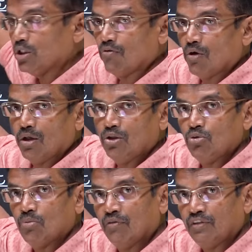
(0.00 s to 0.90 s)
the
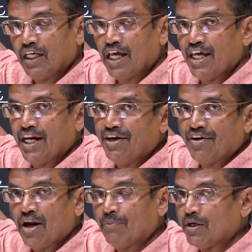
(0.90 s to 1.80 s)
volume of the air
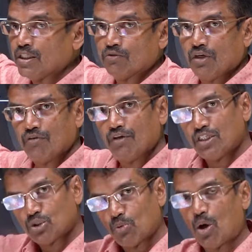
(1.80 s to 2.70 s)
entrapped is very, very
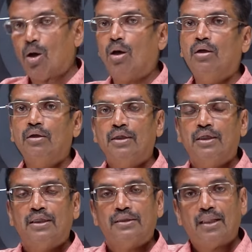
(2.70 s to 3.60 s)
small,
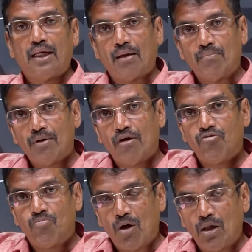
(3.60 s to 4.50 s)
the number
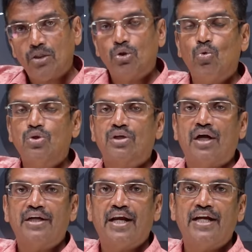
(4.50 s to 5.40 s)
of molecules
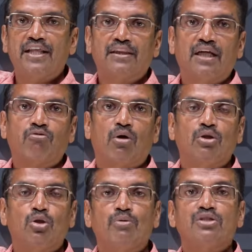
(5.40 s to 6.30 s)
contained in that
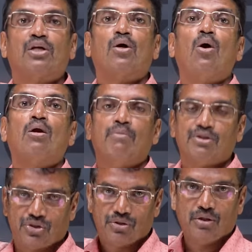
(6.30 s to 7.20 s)
volume is
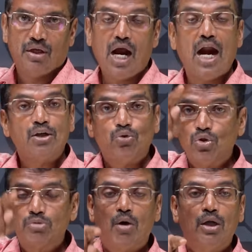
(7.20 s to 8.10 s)
enormous and
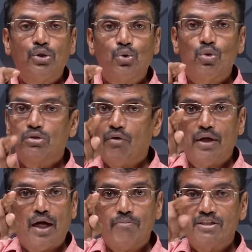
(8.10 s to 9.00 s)
those molecules will
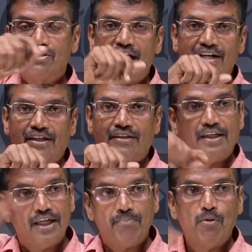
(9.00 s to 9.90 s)
not be static. They
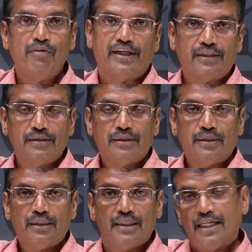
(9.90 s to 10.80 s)
keep moving.
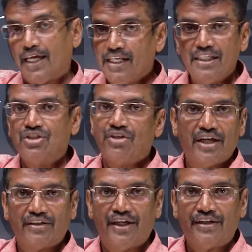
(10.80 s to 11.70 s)
Air is
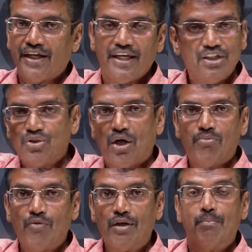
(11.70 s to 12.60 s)
stagnant, air is not
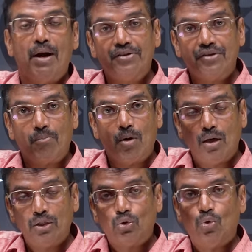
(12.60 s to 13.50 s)
moving, but the
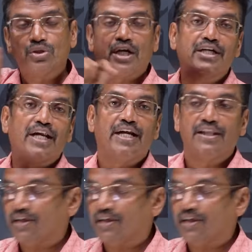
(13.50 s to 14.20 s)
molecules contained in